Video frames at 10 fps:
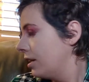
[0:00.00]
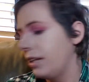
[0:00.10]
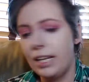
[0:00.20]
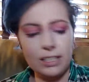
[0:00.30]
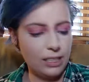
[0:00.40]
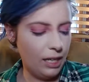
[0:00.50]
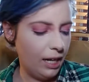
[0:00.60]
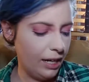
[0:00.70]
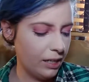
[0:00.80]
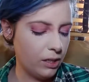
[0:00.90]
Next,
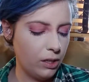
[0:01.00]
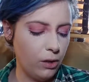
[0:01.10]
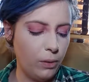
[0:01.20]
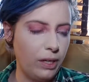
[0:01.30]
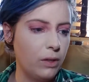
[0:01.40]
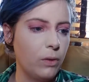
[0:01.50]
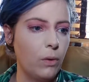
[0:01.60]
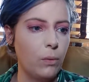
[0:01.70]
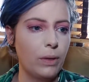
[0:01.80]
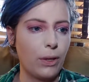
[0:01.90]
I go in
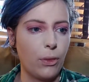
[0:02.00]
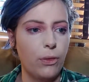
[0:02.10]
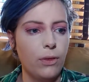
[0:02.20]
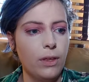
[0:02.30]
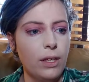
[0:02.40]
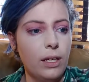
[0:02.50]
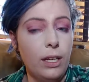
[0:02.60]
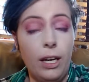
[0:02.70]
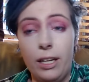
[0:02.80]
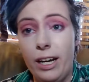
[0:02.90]
with
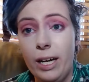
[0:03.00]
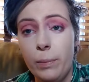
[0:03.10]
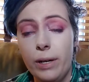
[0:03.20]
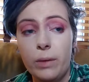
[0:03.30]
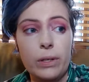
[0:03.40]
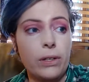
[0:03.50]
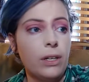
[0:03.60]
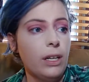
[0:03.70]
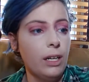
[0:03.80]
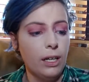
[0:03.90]
an eye primer.
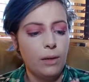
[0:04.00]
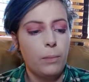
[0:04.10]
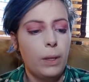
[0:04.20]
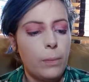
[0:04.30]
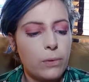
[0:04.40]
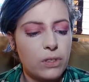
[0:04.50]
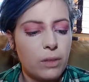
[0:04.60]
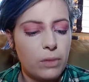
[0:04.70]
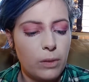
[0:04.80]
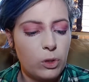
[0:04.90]
People
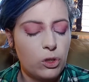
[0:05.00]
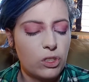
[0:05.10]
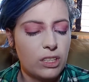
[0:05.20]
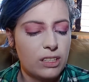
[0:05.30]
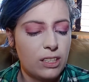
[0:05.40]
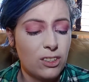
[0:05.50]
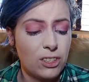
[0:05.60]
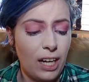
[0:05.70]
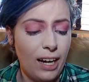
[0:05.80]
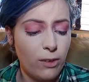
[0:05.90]
sometimes use
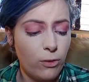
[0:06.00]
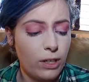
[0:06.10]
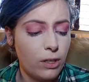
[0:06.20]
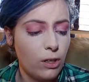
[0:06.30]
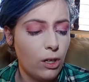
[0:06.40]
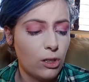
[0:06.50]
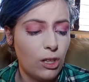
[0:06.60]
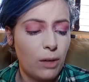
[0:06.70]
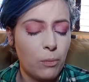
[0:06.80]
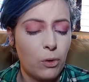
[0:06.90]
concealers. I find a
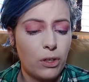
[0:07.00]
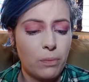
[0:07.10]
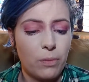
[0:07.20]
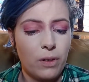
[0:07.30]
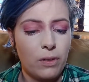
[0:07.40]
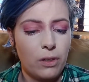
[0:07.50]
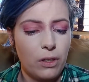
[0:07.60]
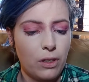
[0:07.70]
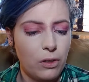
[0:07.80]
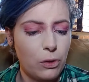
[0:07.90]
lot more
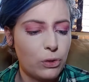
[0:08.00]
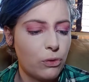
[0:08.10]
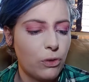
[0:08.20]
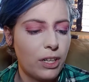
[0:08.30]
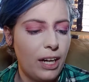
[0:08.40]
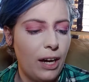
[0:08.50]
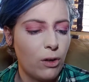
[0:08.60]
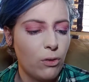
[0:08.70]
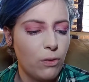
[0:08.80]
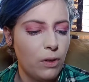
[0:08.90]
use for it out
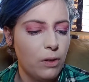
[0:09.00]
of.